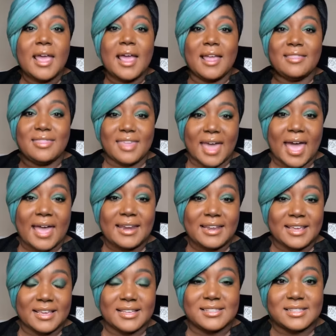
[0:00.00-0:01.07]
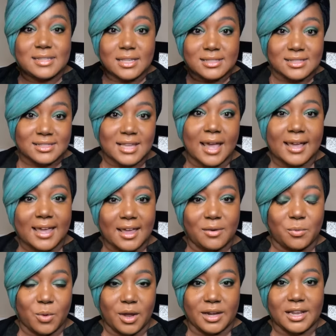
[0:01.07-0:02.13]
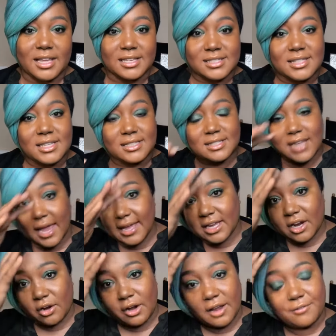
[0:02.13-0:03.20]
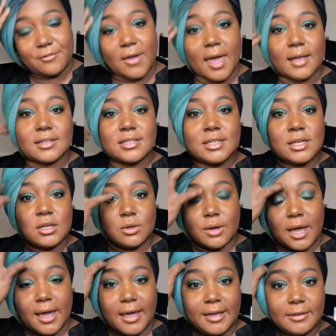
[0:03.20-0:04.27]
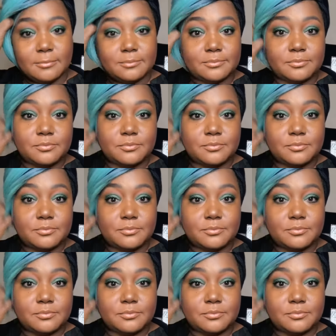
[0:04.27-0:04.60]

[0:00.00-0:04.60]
And that is the second one, is the Zeiger effect, okay?